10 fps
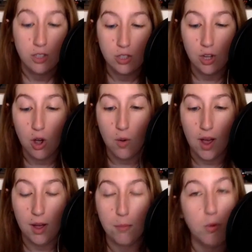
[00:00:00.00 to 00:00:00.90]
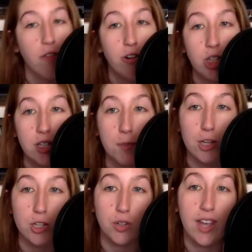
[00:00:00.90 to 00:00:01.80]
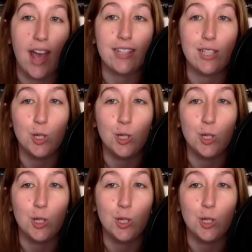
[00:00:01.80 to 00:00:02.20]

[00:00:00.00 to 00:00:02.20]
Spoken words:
So whoever is a special guest,